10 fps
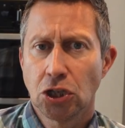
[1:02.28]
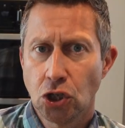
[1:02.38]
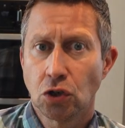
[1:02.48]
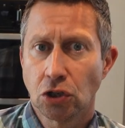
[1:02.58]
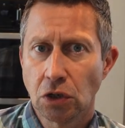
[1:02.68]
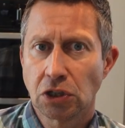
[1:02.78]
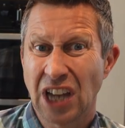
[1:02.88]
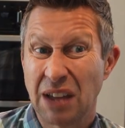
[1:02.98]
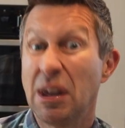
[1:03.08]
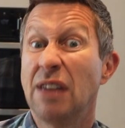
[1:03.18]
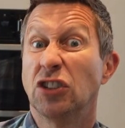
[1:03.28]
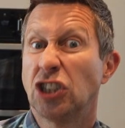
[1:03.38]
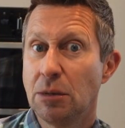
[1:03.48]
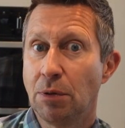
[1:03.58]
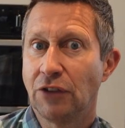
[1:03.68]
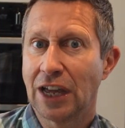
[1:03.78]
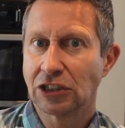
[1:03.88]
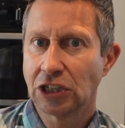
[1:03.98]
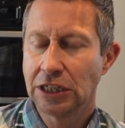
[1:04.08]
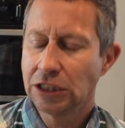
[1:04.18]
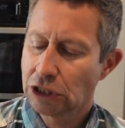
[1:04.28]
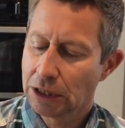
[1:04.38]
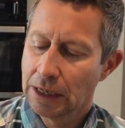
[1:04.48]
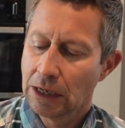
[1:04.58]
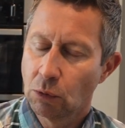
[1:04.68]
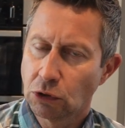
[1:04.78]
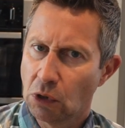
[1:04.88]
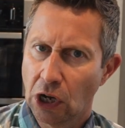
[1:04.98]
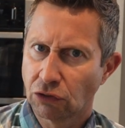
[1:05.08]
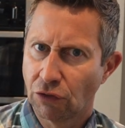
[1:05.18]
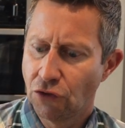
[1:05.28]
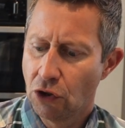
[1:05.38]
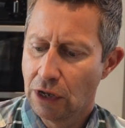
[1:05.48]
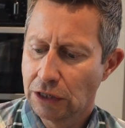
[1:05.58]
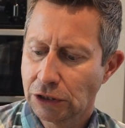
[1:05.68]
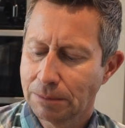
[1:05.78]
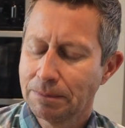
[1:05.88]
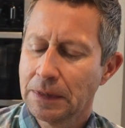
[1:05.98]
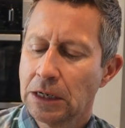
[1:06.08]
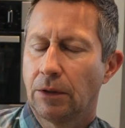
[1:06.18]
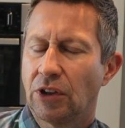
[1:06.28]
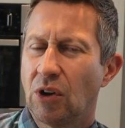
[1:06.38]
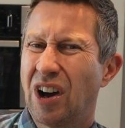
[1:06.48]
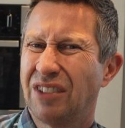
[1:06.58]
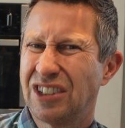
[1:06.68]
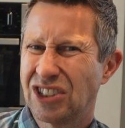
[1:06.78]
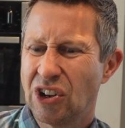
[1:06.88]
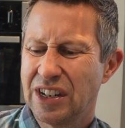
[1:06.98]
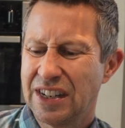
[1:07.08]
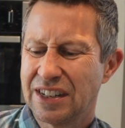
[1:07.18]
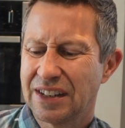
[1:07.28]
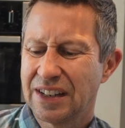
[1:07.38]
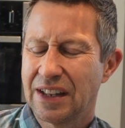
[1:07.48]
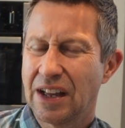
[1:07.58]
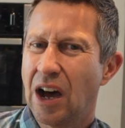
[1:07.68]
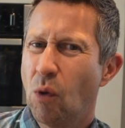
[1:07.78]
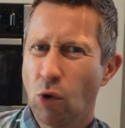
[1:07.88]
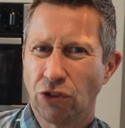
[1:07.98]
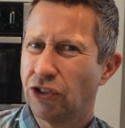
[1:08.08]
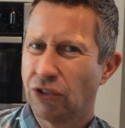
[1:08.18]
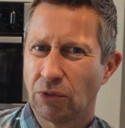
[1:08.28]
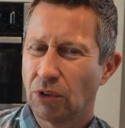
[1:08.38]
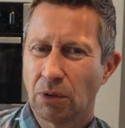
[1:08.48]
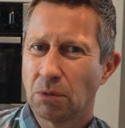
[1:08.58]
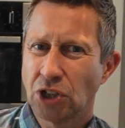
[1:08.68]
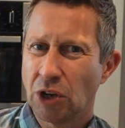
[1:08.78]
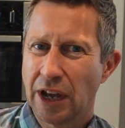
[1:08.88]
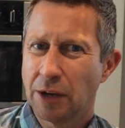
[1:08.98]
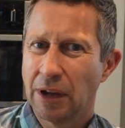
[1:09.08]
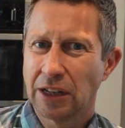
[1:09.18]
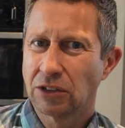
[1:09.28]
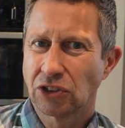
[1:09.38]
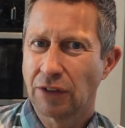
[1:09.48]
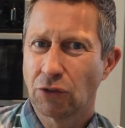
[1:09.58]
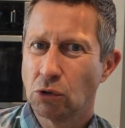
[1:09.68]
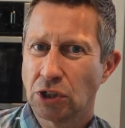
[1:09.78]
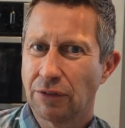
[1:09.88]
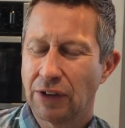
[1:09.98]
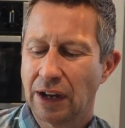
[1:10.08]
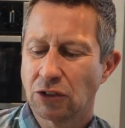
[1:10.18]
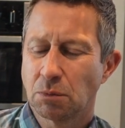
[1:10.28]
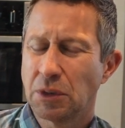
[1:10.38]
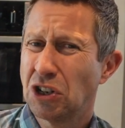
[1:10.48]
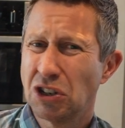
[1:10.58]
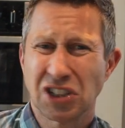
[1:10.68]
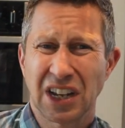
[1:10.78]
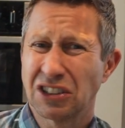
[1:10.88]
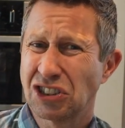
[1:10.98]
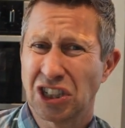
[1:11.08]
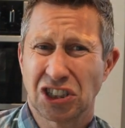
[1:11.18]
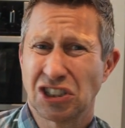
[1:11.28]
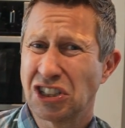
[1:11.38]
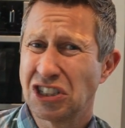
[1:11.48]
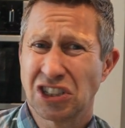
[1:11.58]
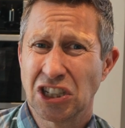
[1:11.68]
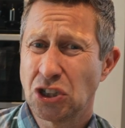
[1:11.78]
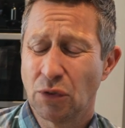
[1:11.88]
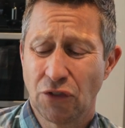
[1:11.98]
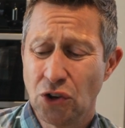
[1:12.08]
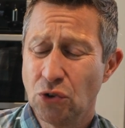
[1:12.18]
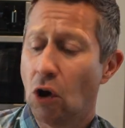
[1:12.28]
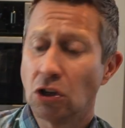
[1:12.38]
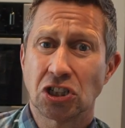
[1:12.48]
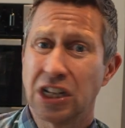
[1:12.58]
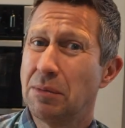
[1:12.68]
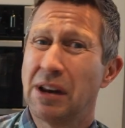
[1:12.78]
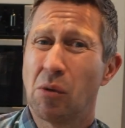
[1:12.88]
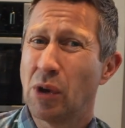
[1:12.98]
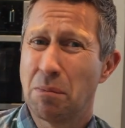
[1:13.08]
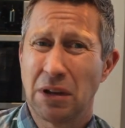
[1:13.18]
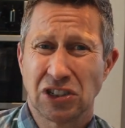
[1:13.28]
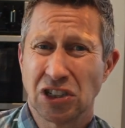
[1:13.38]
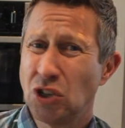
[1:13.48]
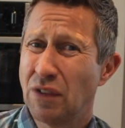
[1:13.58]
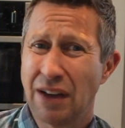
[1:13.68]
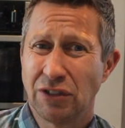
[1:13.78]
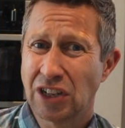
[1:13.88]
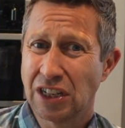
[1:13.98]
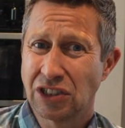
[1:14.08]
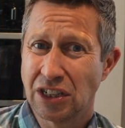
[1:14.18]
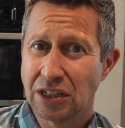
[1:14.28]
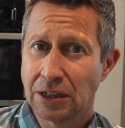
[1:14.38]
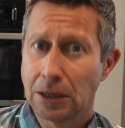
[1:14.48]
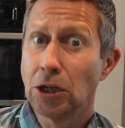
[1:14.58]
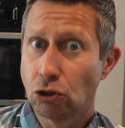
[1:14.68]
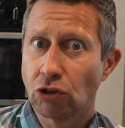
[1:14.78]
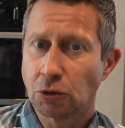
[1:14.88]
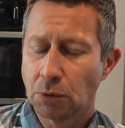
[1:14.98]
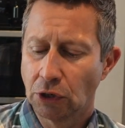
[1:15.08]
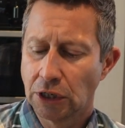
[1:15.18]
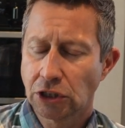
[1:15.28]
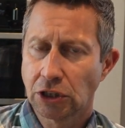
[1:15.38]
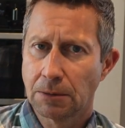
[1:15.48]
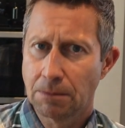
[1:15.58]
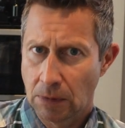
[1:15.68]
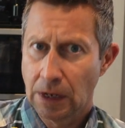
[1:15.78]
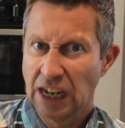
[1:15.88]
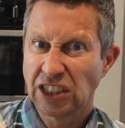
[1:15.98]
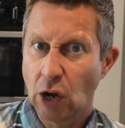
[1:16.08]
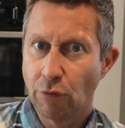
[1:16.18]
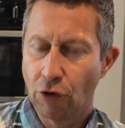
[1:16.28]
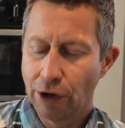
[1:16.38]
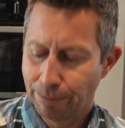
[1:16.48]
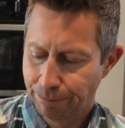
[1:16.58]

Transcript: You can do the same, even cheaper if you get seeds, which will last for a few years. So I've decided I want to show you how to make stuffed courgette flowers because they are such a sensational food. Honestly, it'd be like one of the best things you've ever tasted. Trust me on this. Let's go for it.